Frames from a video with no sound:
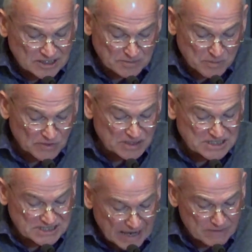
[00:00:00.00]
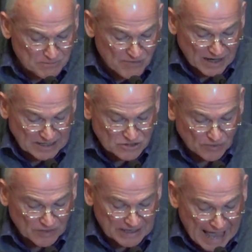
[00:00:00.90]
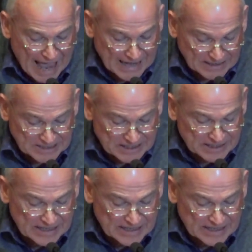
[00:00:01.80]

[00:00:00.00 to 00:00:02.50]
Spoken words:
to put the same price on the land